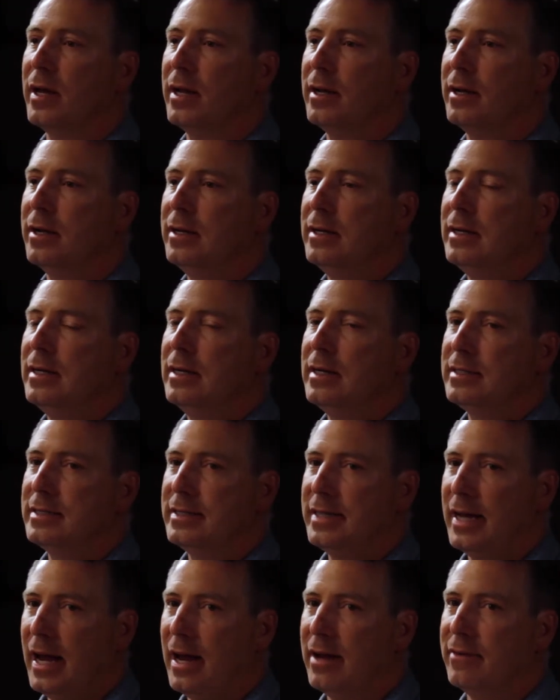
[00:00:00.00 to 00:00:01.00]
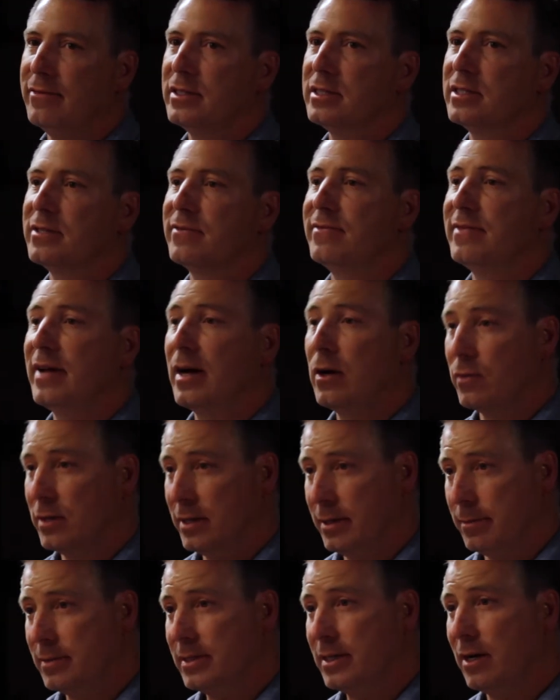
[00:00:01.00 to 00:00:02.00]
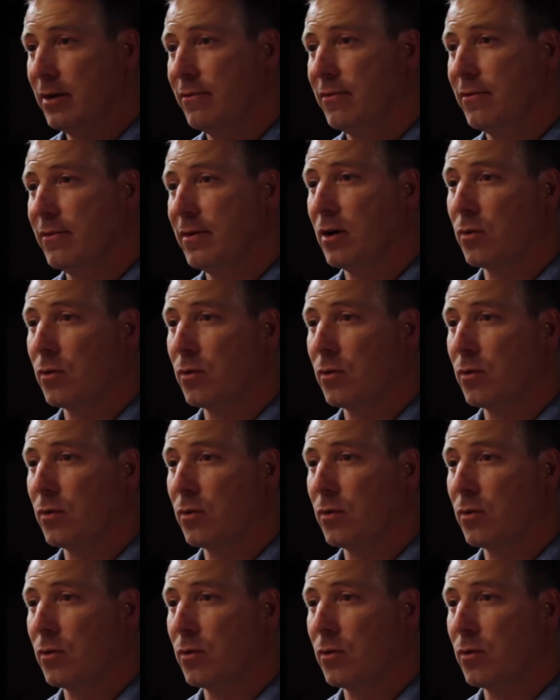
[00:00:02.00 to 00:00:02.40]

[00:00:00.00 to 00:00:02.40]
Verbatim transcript: when yeah. Tavis found himself